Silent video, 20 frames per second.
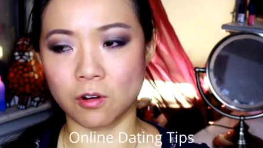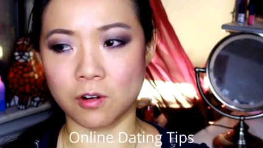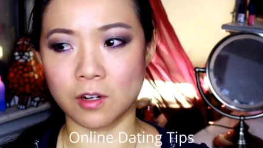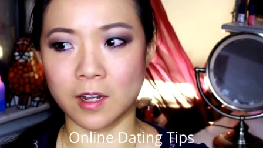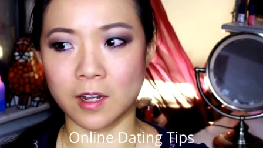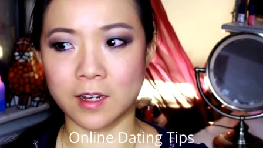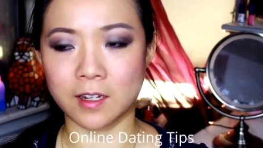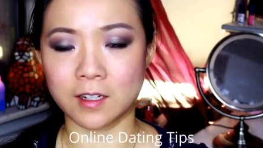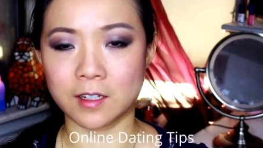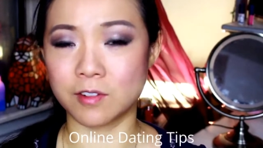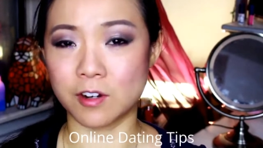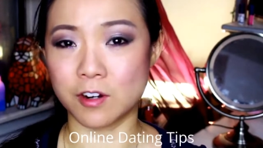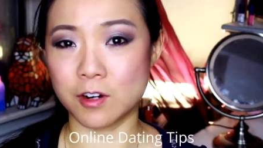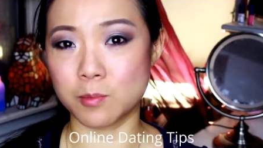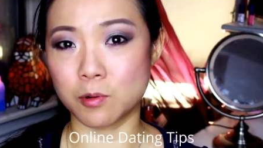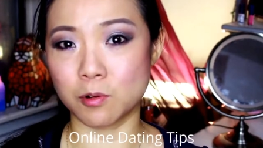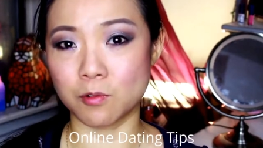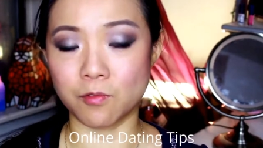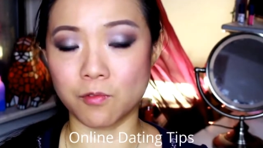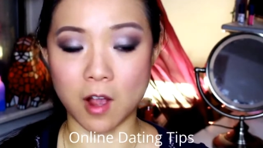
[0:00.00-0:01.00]
or like
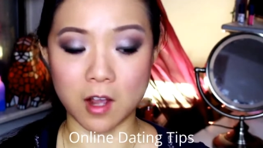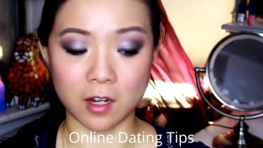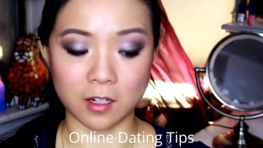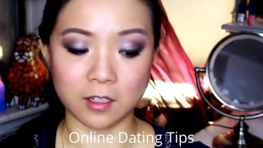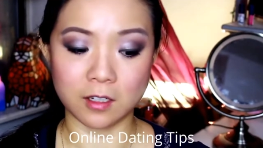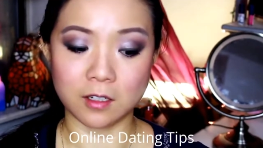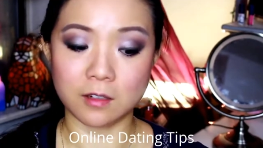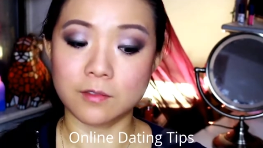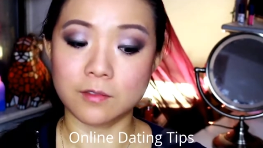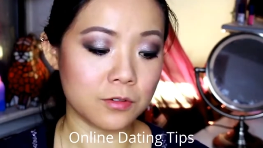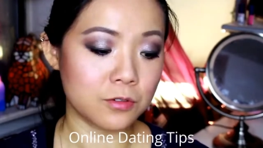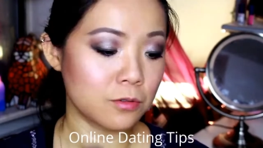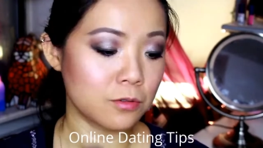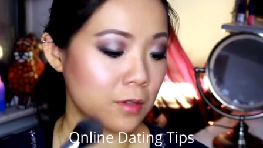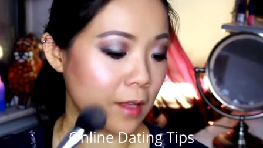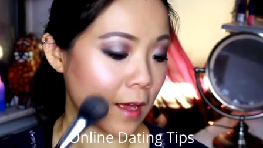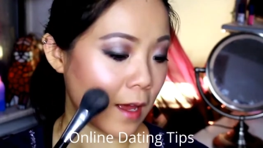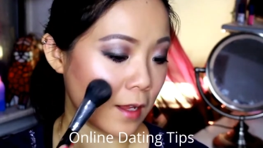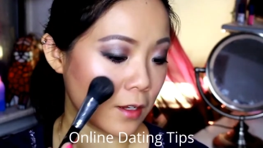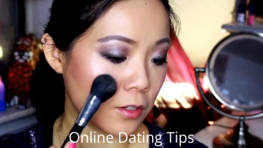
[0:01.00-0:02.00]
very provocative. If you
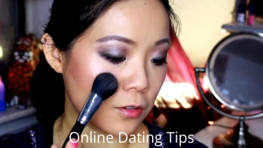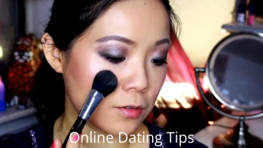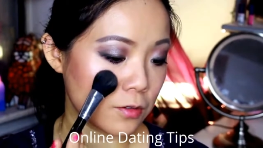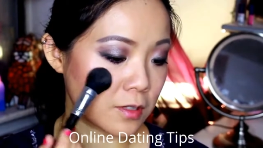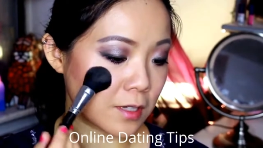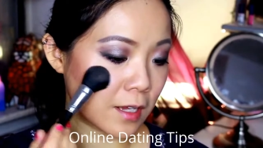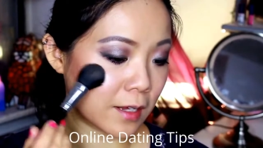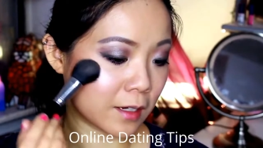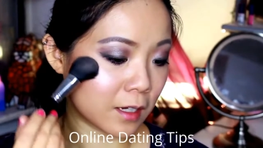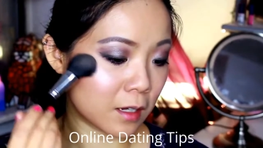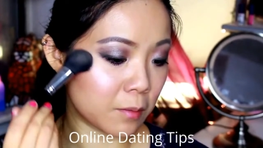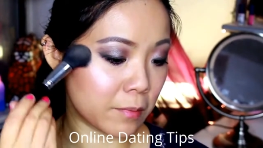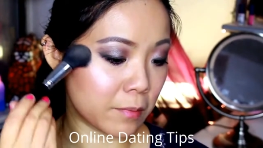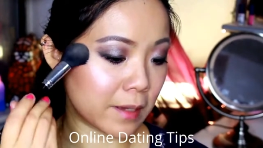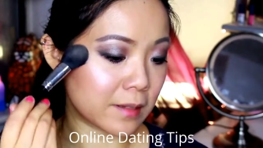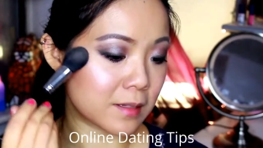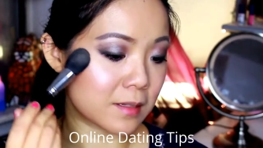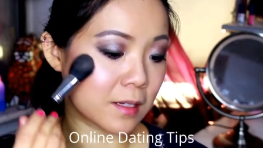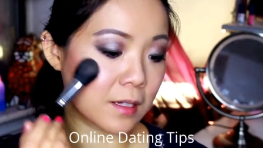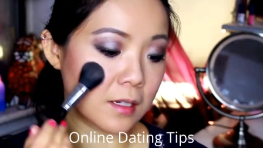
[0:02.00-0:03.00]
do that, you're sending a
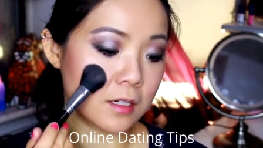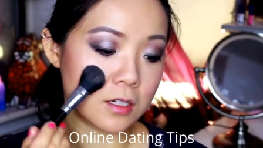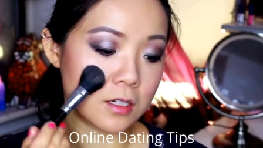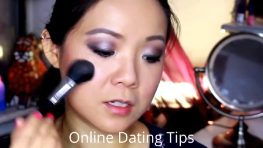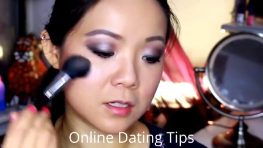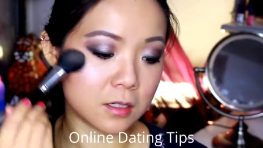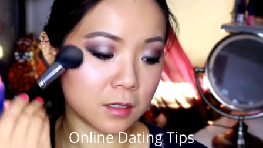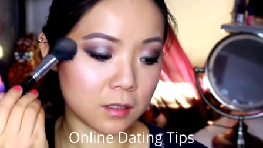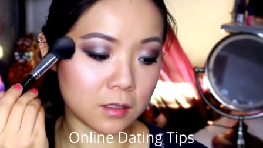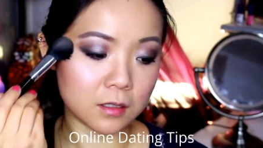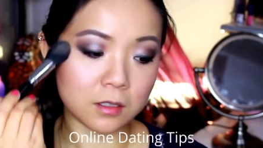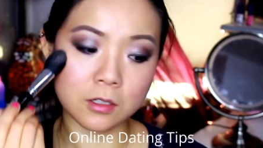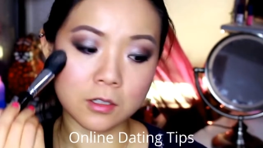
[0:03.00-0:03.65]
message.